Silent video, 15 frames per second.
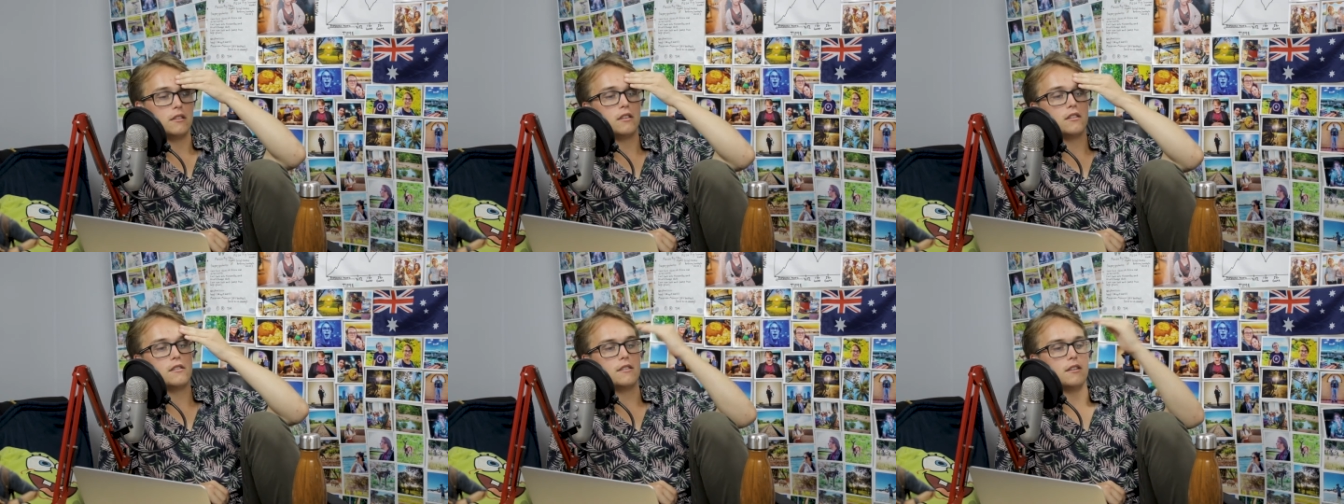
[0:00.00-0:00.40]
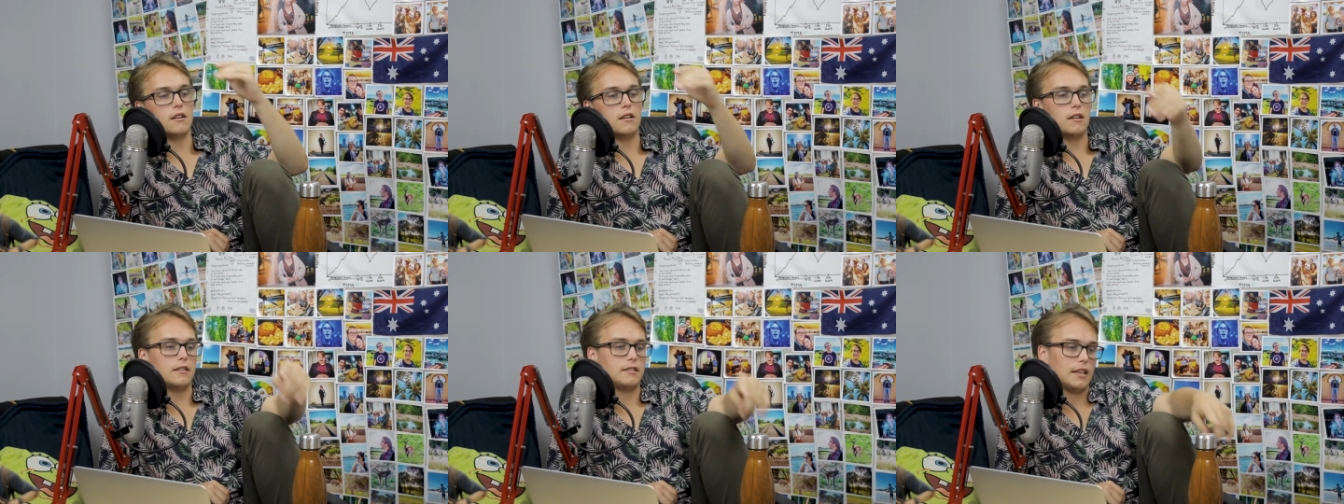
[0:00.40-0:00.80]

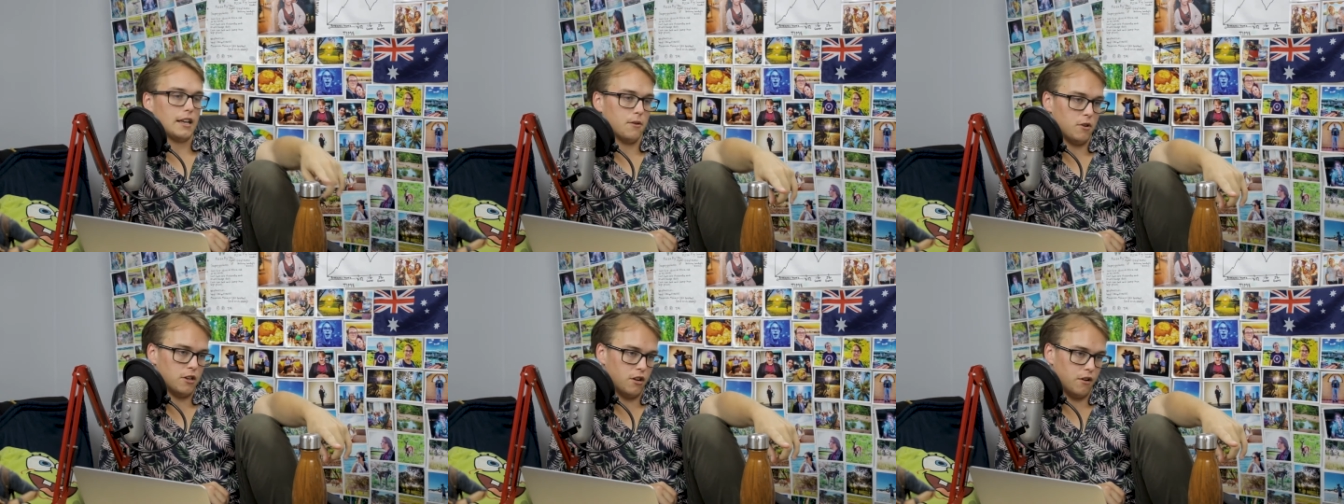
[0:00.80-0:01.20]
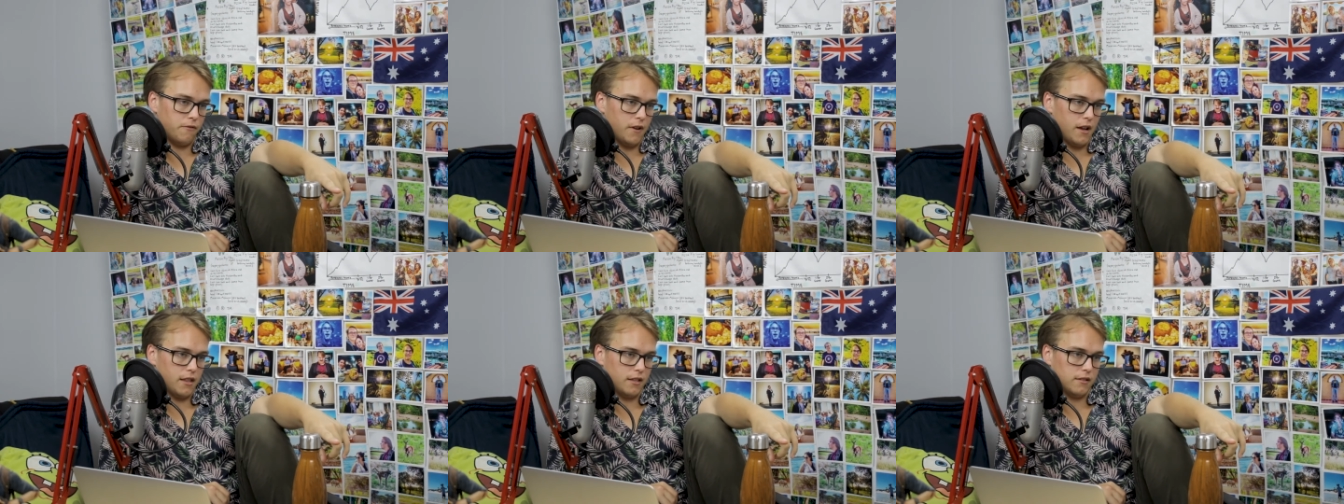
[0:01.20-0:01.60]
the second one of
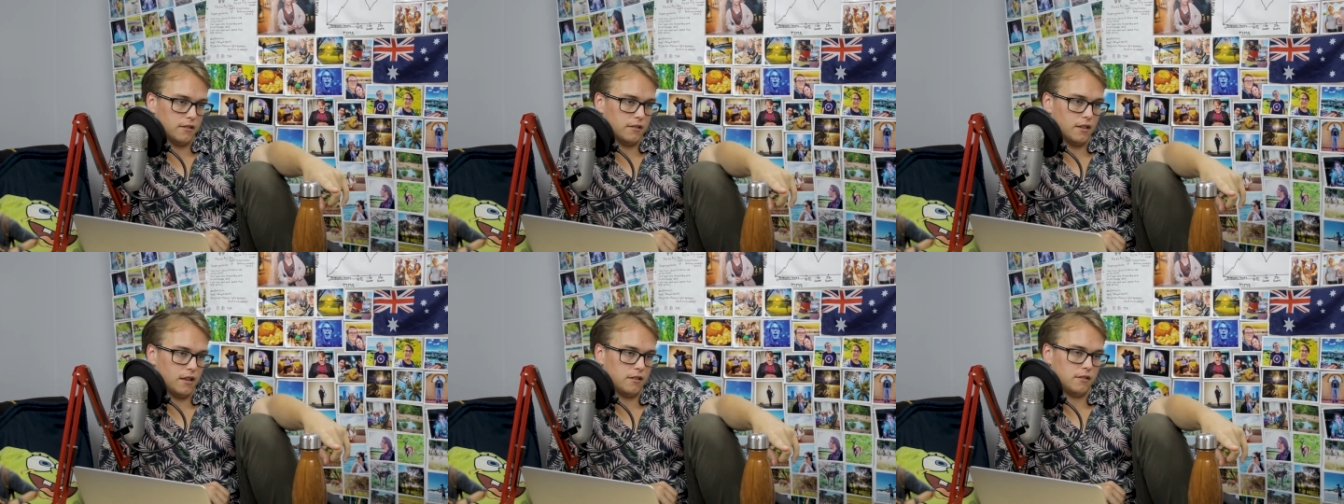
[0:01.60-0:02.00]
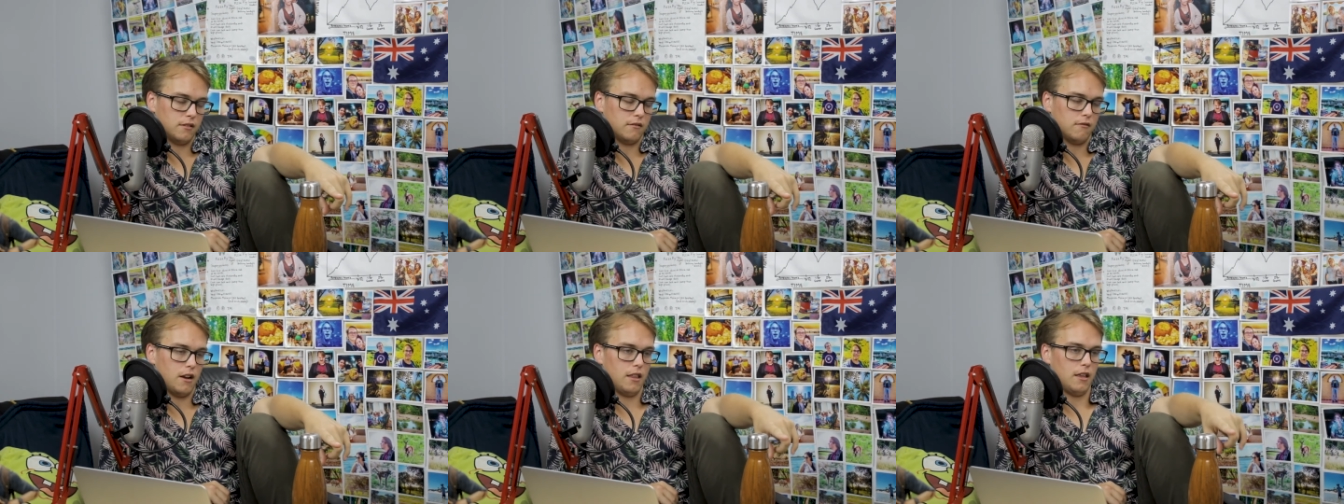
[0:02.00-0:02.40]
Fathers and Sons,
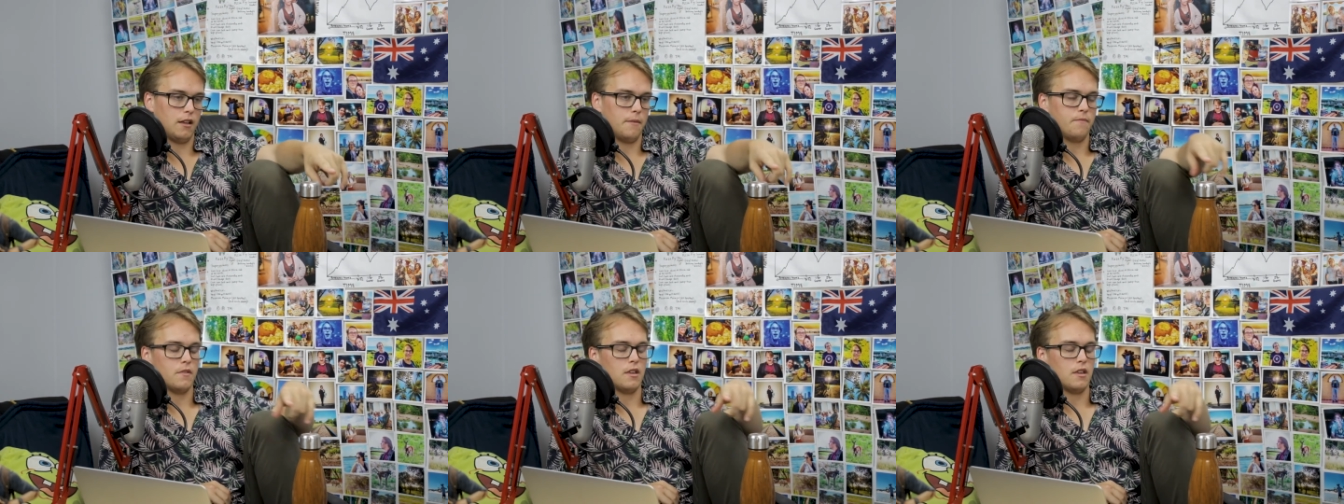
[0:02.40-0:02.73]
right there,